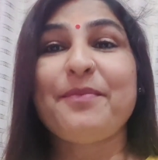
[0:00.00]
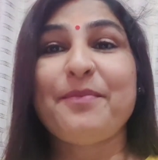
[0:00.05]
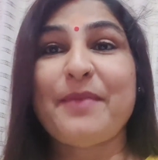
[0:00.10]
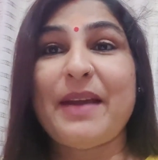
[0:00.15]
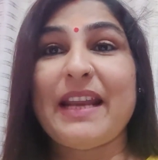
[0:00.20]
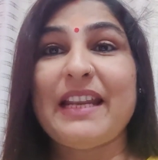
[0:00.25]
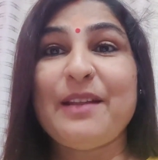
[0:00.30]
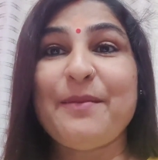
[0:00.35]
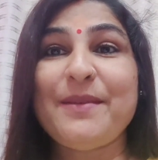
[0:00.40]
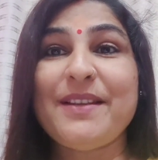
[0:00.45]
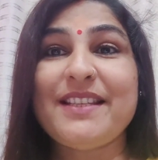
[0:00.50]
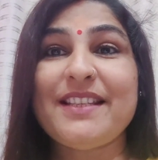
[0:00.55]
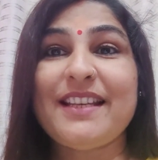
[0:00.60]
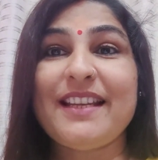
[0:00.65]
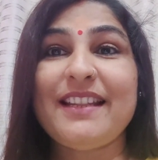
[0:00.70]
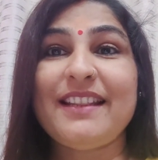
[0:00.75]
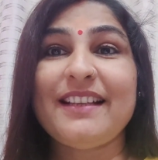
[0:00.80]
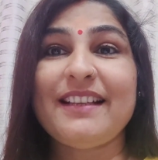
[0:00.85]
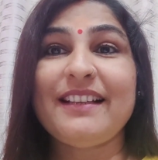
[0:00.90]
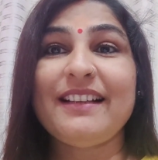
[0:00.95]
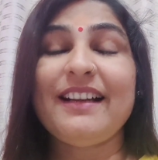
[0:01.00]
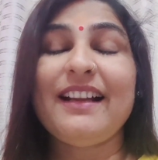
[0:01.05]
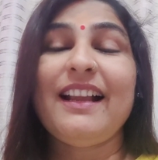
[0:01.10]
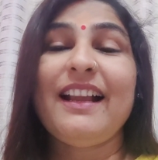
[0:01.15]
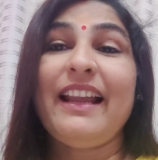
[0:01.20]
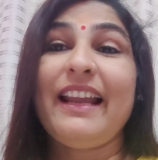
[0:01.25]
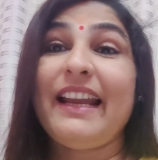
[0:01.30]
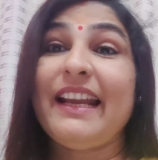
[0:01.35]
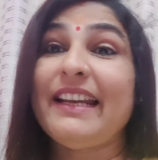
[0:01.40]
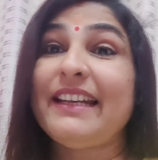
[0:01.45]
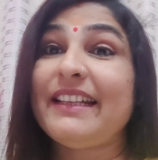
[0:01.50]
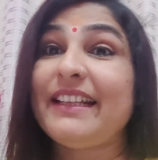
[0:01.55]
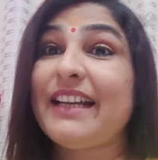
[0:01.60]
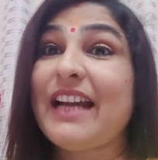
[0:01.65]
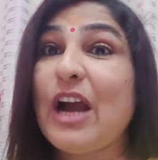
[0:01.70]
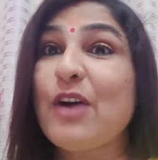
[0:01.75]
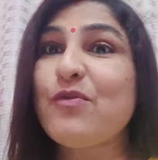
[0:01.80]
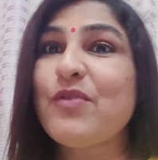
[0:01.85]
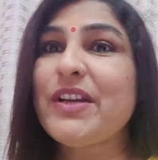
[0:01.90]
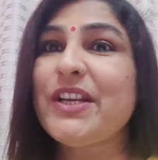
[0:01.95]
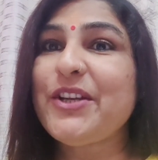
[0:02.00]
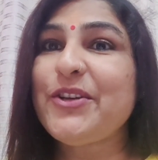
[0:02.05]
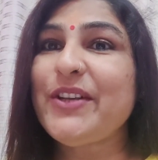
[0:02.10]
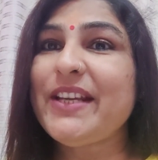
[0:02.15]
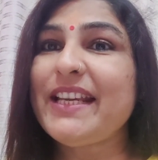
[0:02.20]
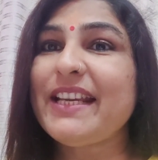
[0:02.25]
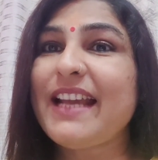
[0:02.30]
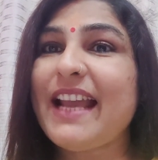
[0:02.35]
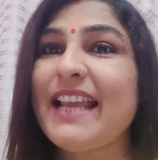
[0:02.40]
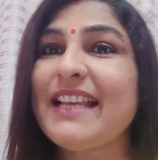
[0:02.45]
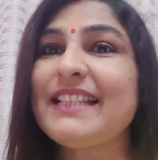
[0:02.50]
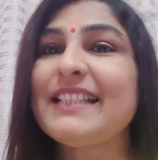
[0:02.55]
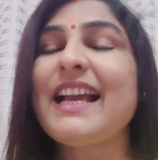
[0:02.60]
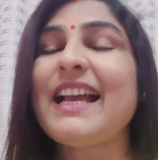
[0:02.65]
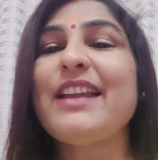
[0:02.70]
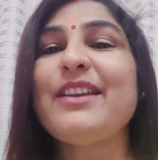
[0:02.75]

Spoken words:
My name is Rita and how are you doing guys?